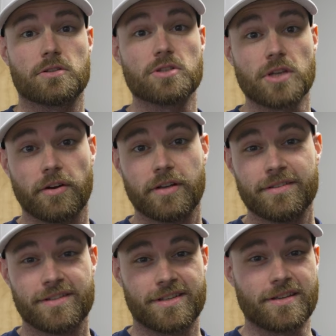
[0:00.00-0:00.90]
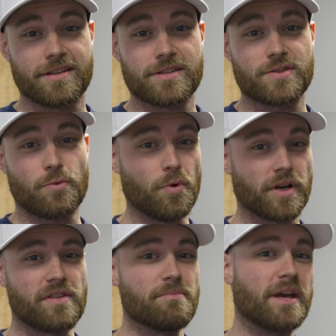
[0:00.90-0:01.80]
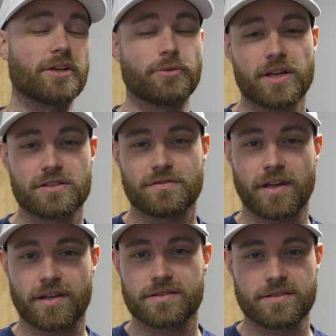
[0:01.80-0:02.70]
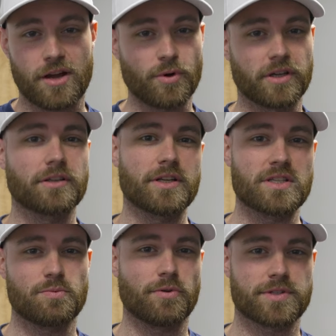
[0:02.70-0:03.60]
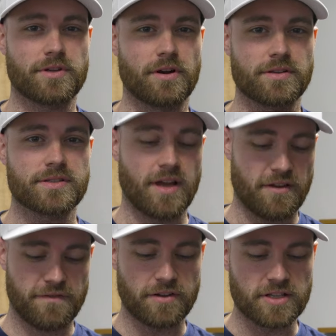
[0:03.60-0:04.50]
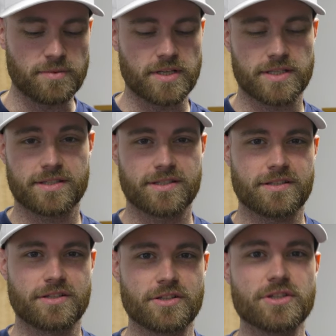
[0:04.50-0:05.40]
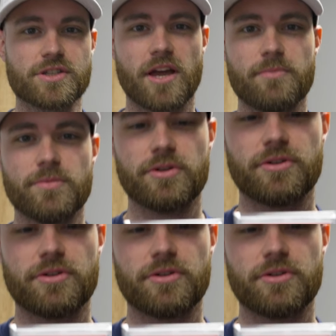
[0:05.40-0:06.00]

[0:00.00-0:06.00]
Jaron is one of the many Rays fans that work at Layton Sports Cards. I found him this gem of